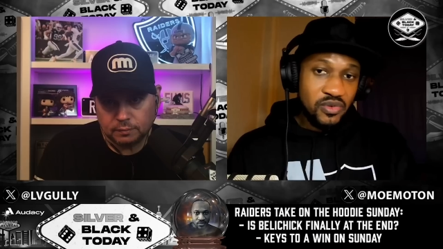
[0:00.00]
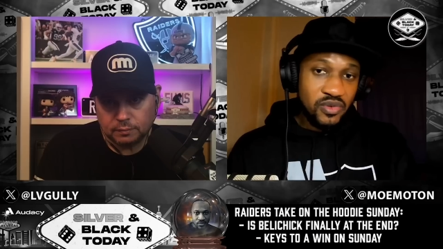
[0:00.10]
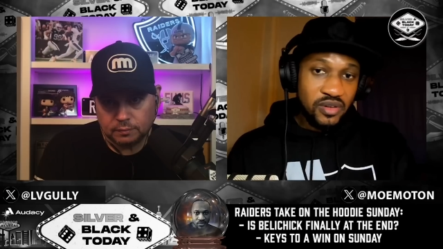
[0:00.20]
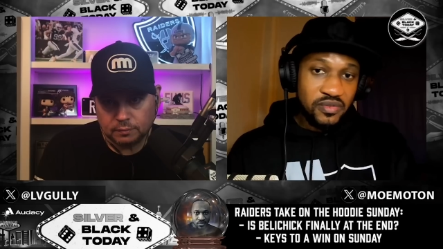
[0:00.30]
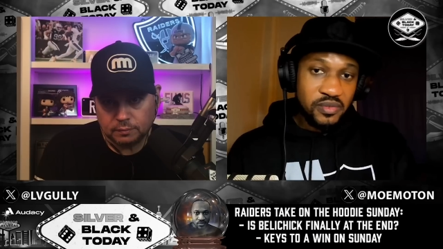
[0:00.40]
Speaker 1: on
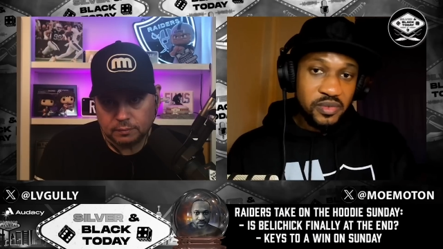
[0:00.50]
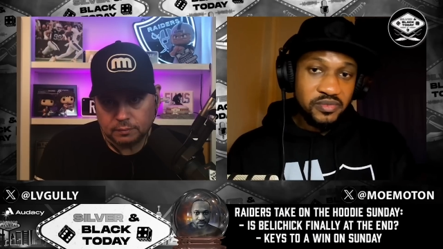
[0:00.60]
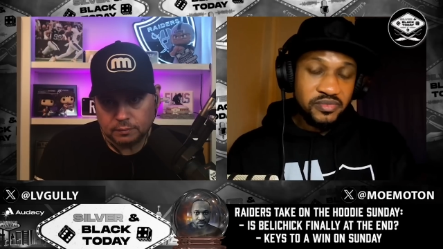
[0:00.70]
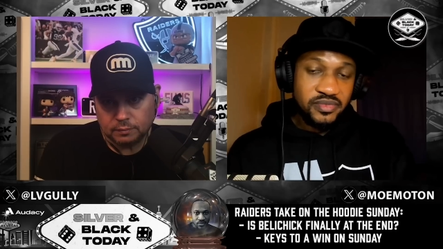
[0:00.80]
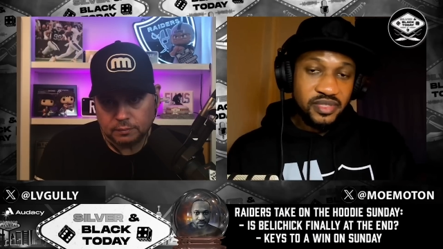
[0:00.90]
from him.
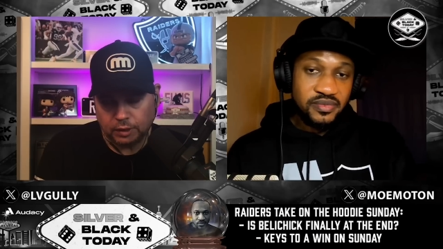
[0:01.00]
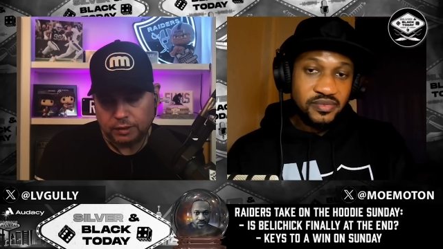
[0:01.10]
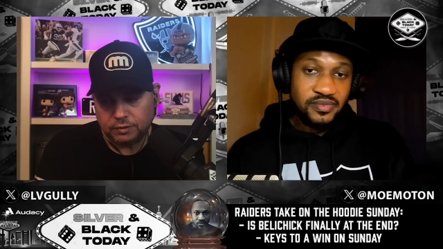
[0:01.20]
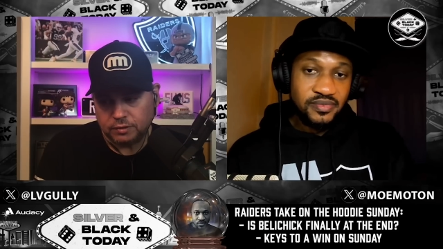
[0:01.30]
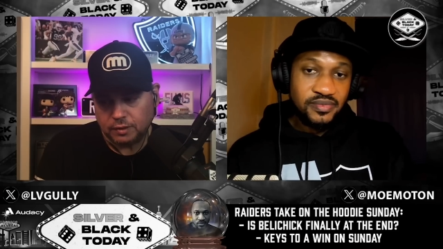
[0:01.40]

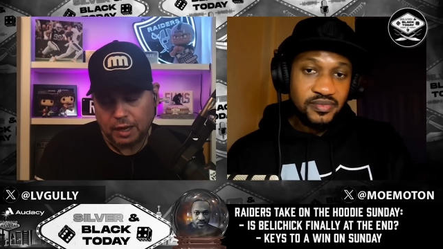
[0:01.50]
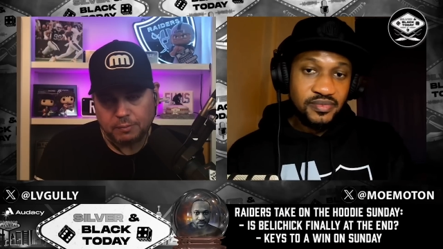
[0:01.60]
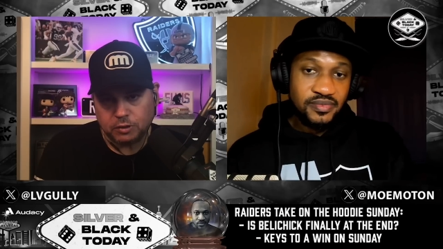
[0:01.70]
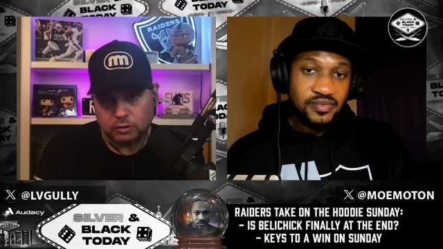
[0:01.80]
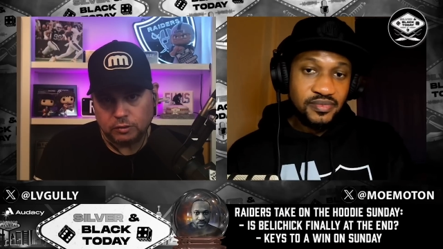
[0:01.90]
Yes,
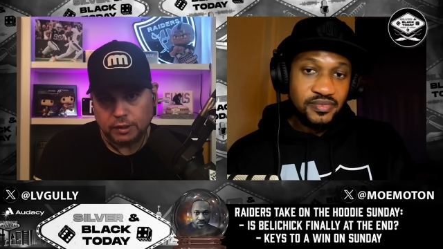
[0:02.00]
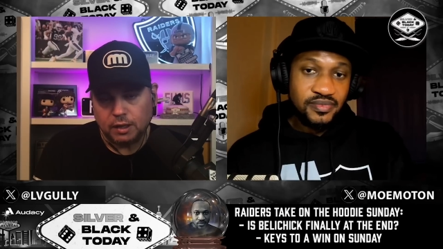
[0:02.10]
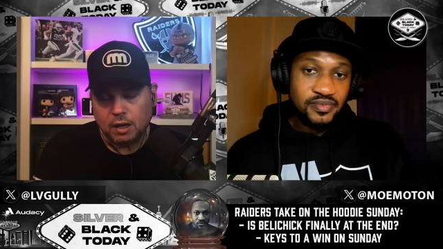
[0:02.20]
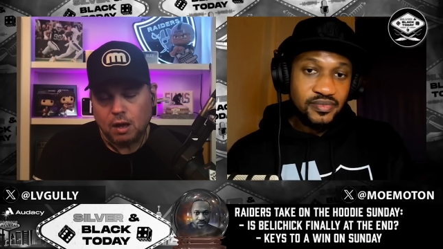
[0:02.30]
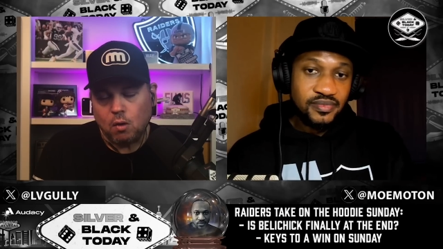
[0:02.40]
absolutely.
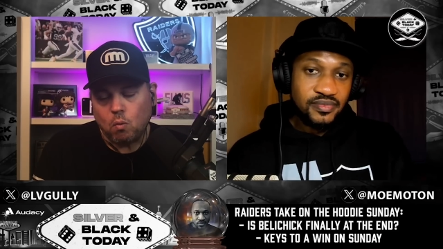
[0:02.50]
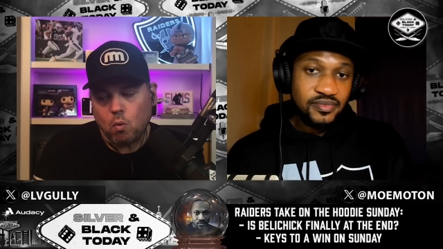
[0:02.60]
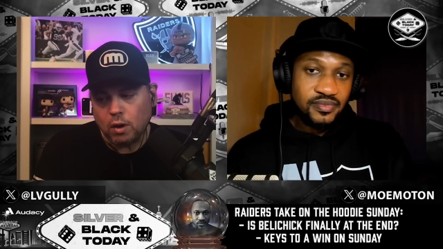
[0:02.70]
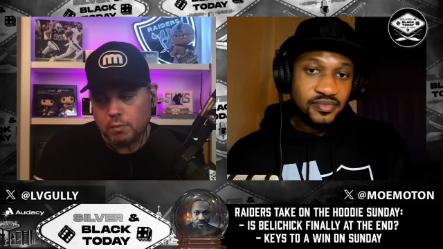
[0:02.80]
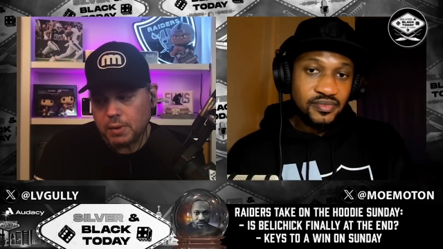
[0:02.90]

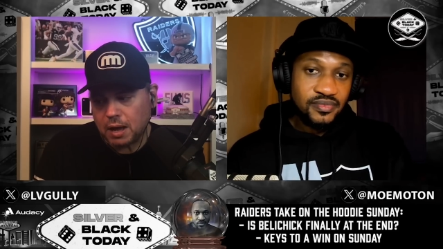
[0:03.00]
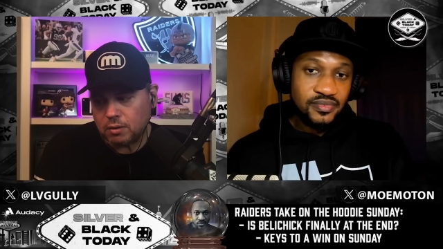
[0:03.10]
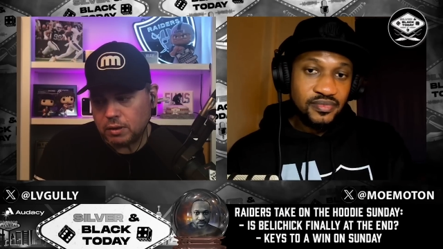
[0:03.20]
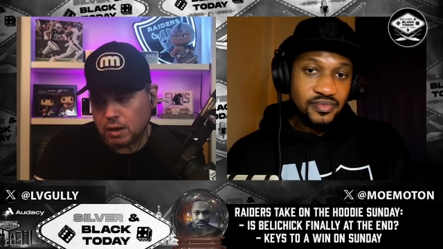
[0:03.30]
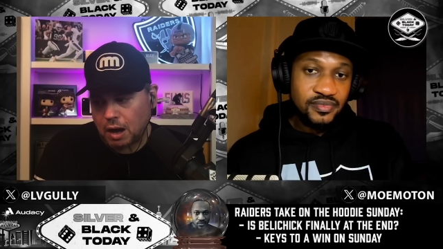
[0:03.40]
What
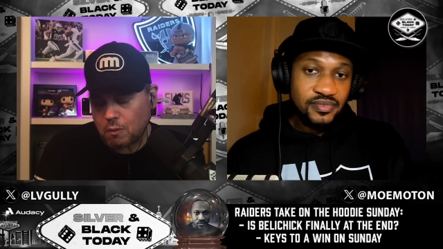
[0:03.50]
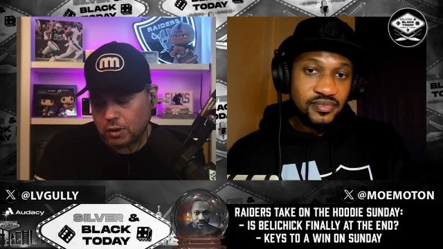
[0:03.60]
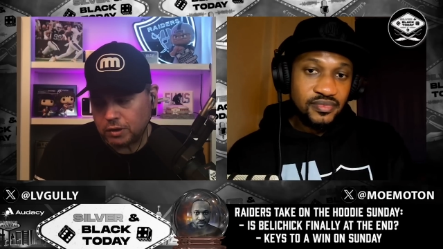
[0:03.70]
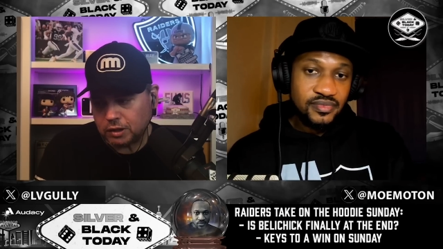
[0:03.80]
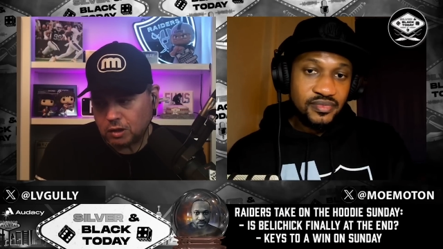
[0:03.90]
about, uh, I
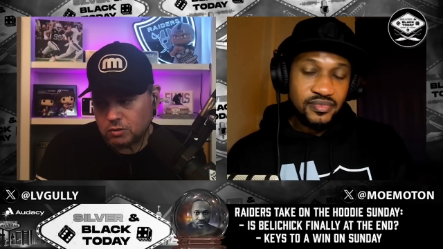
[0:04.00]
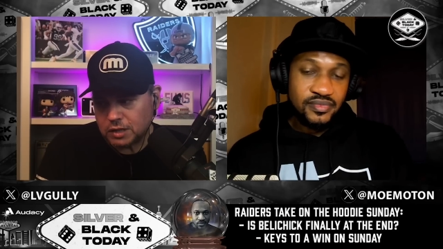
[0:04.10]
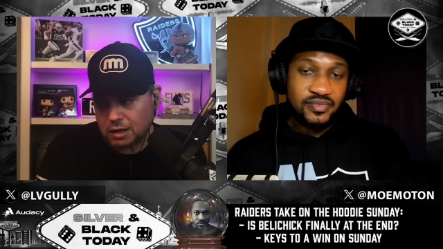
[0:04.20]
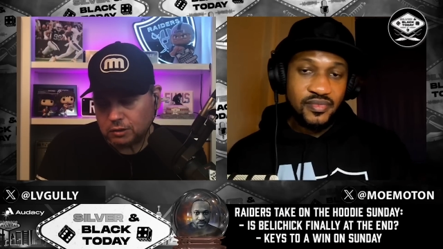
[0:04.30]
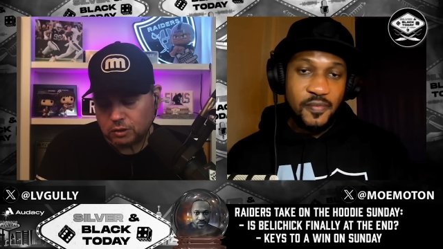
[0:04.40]
wanted to close
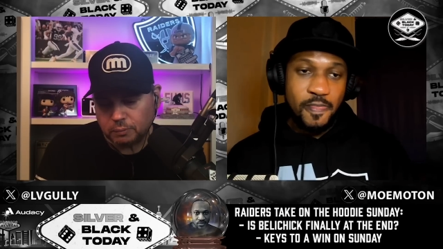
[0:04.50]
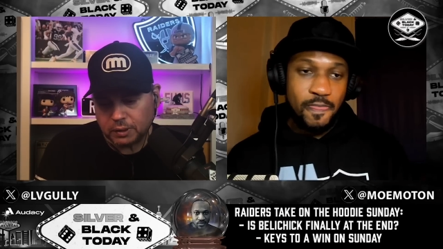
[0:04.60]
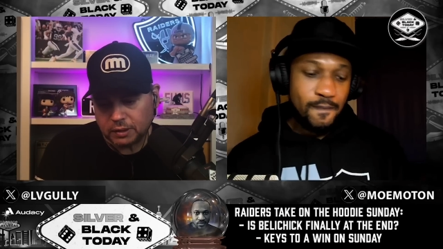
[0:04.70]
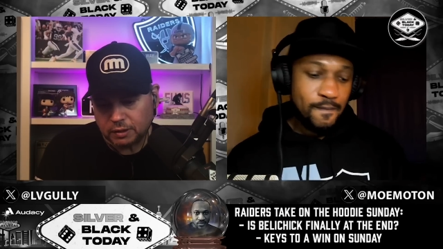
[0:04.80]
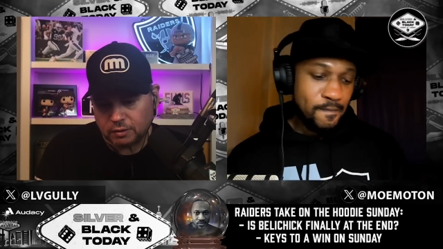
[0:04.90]
out a little
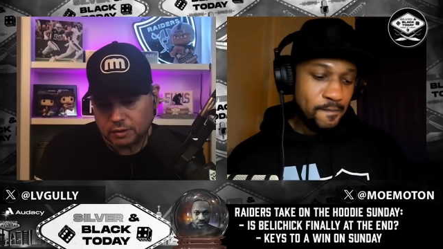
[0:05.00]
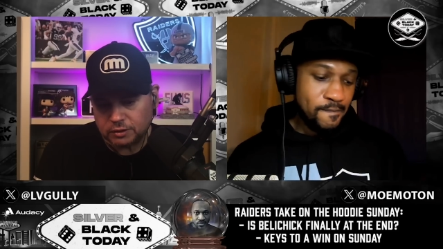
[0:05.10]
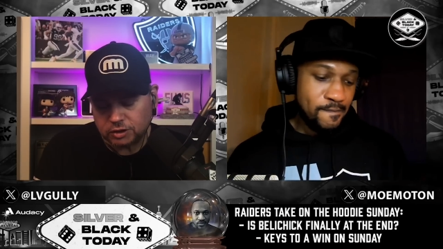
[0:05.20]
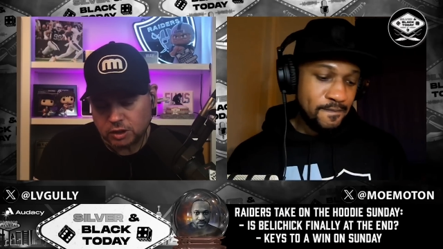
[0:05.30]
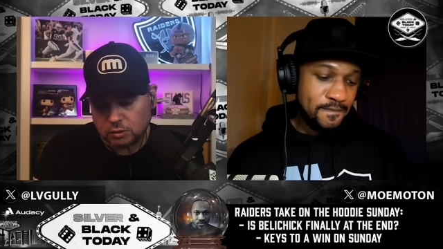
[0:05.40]
bit here on the
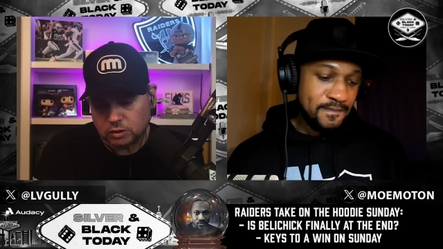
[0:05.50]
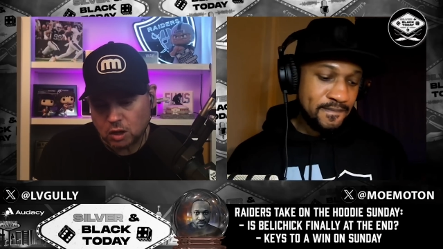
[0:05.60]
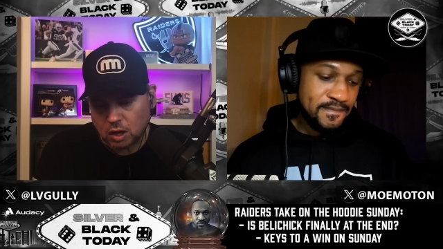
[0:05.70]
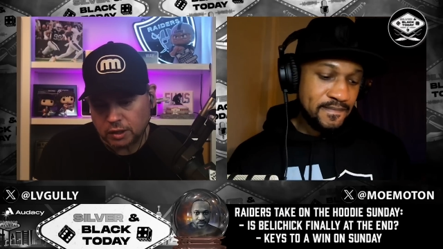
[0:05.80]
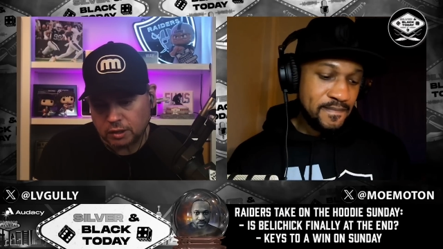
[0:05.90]
show
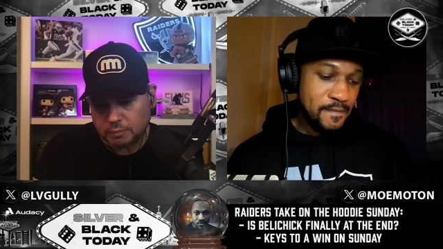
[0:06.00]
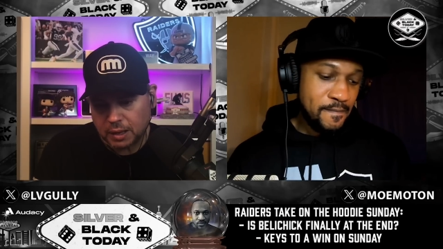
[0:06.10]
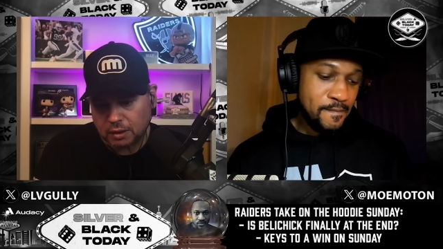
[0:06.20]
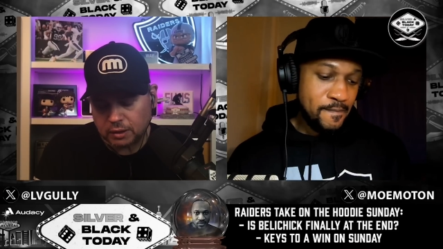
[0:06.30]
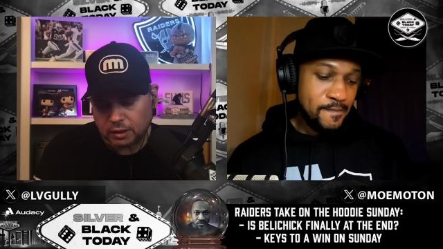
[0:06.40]
talking
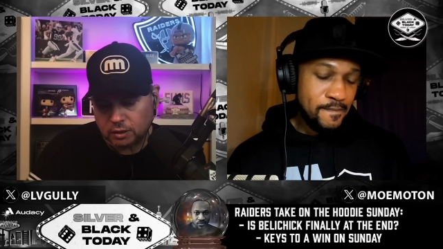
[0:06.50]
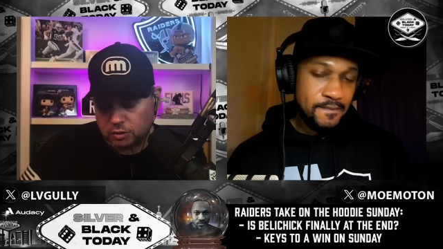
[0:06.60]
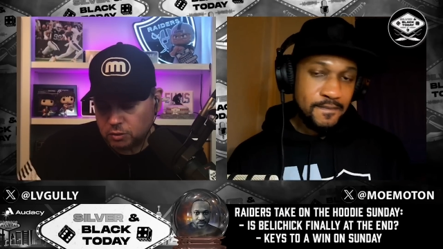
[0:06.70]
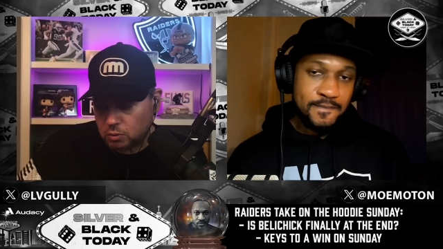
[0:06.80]
about, and I know you